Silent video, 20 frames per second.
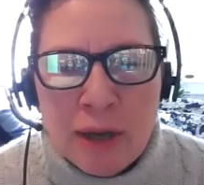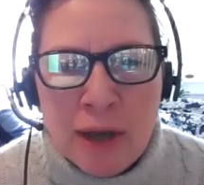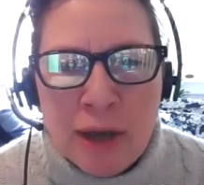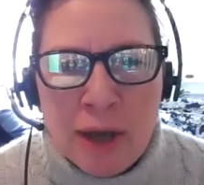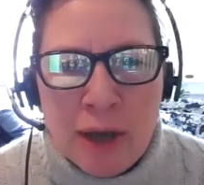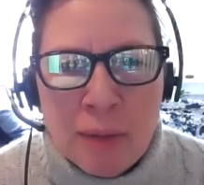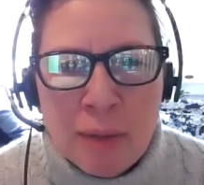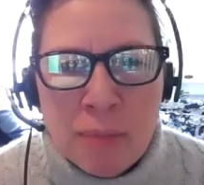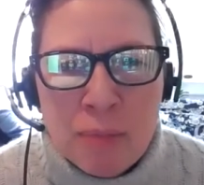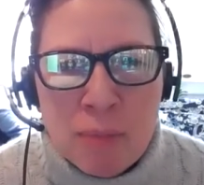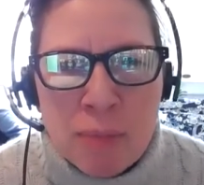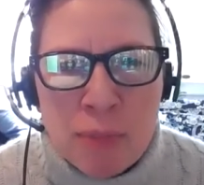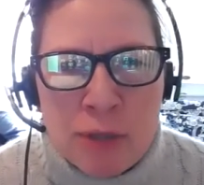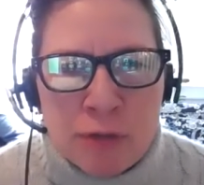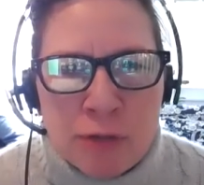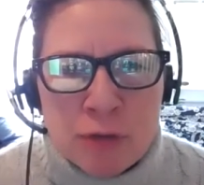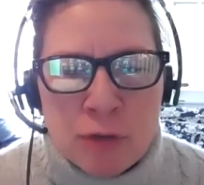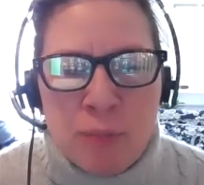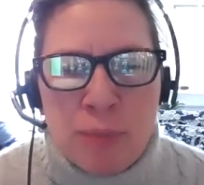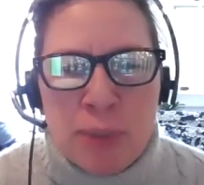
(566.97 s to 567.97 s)
Um,
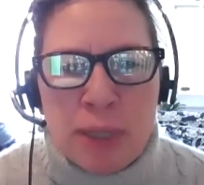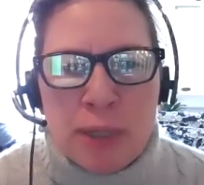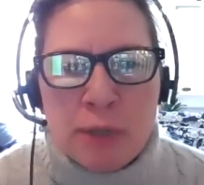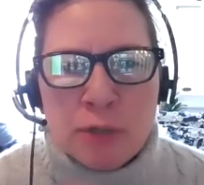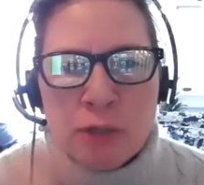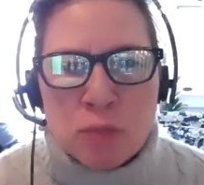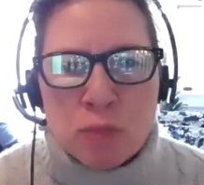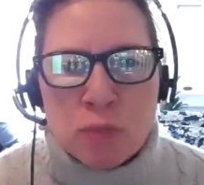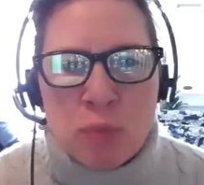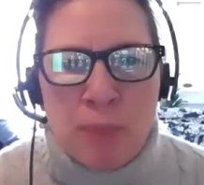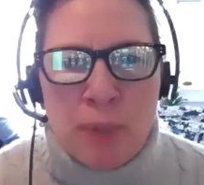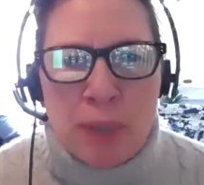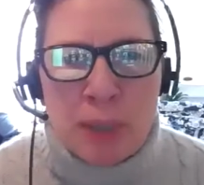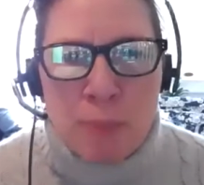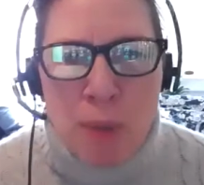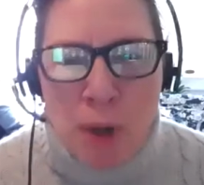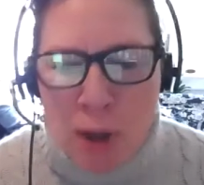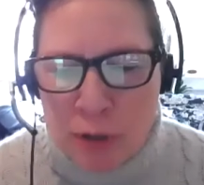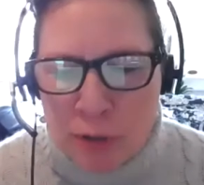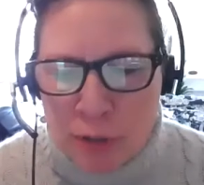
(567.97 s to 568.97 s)
these are big, sweeping
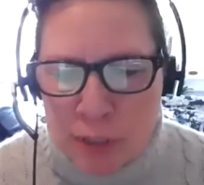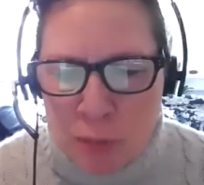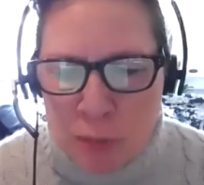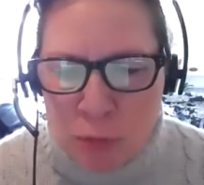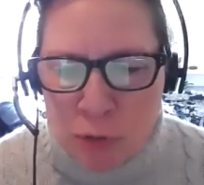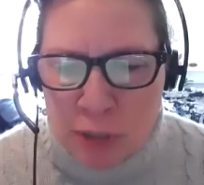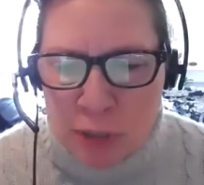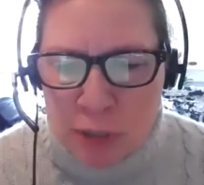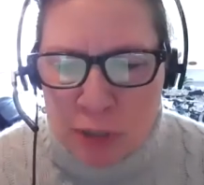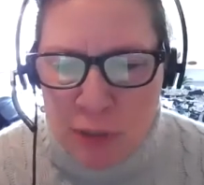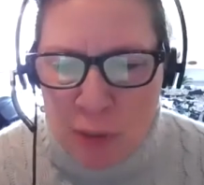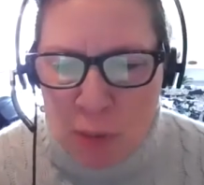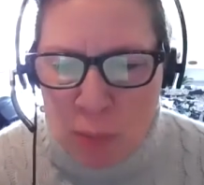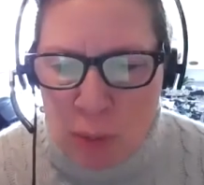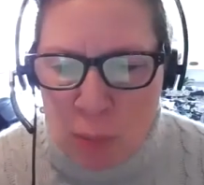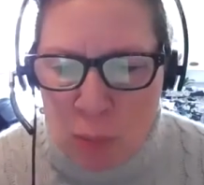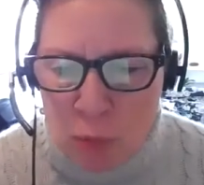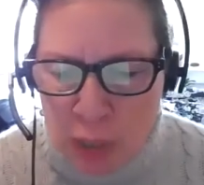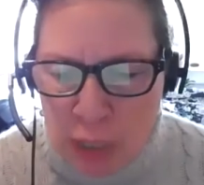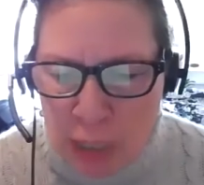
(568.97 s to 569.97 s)
policy ones, and then
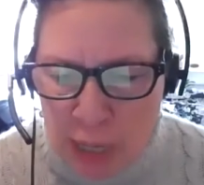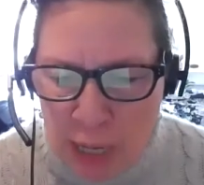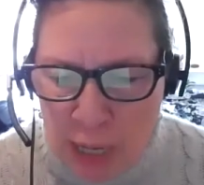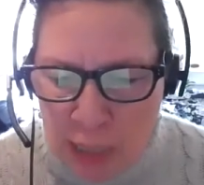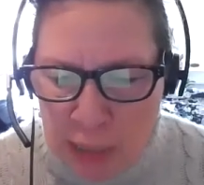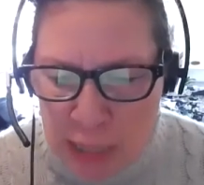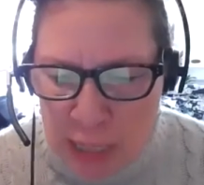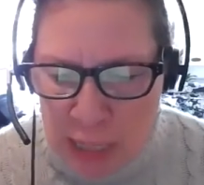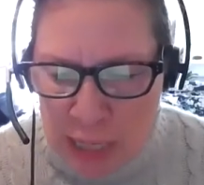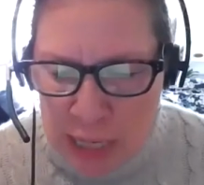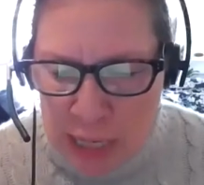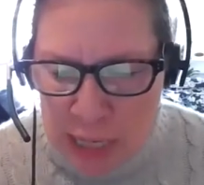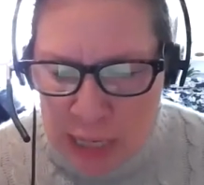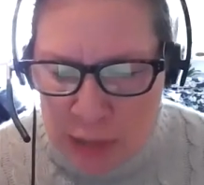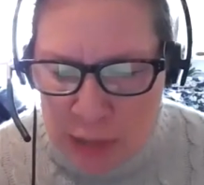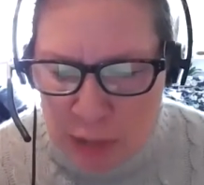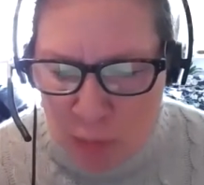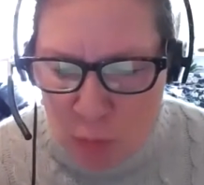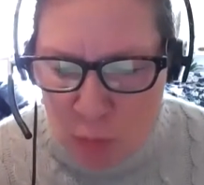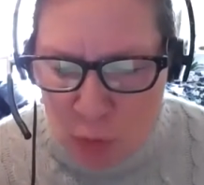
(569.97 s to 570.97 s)
we want to get
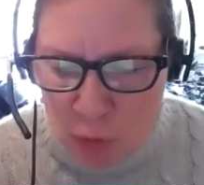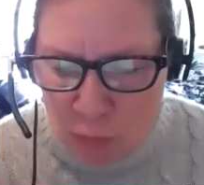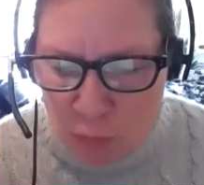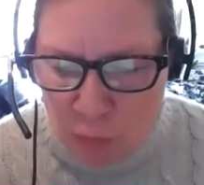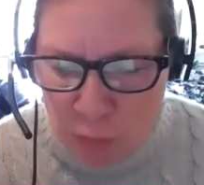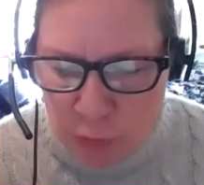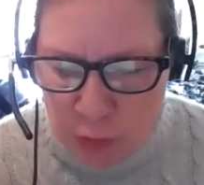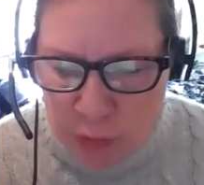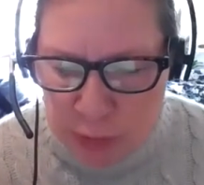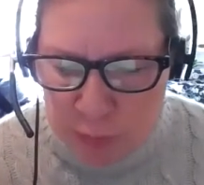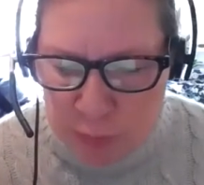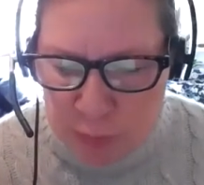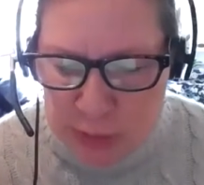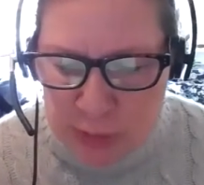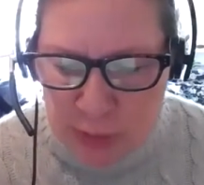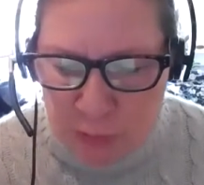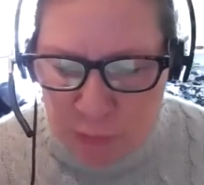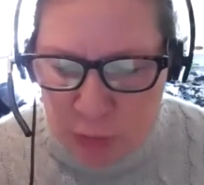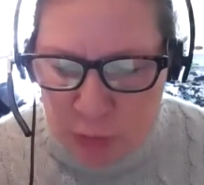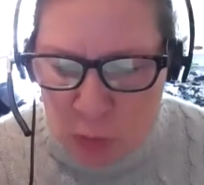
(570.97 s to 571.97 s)
into more very
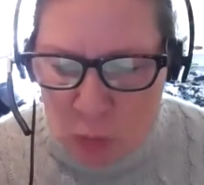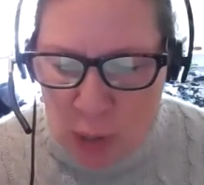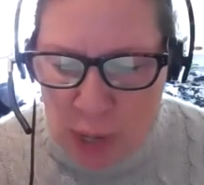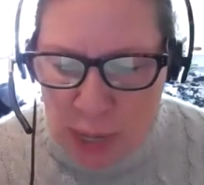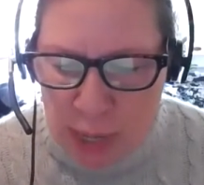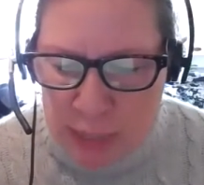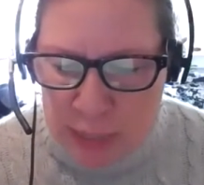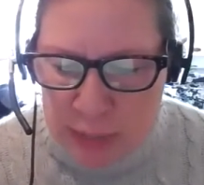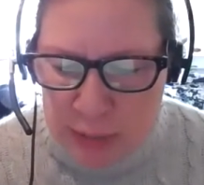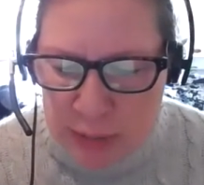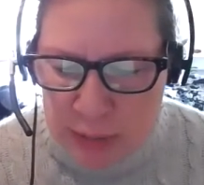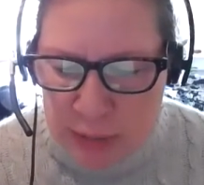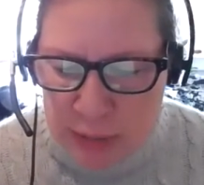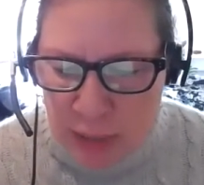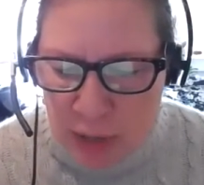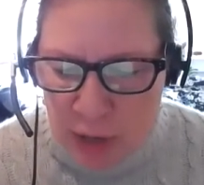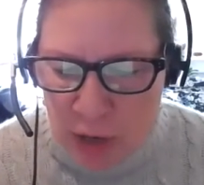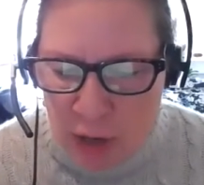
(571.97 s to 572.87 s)
specific ways